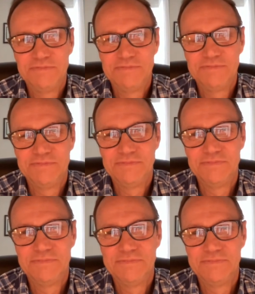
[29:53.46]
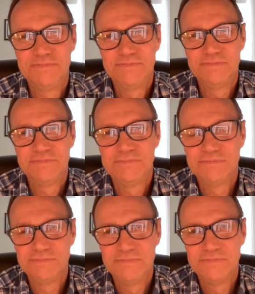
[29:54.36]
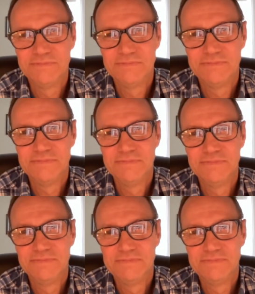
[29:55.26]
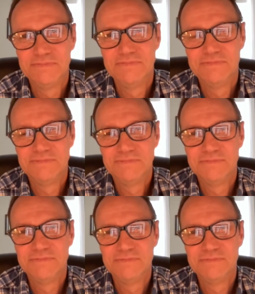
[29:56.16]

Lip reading: This person isn't speaking.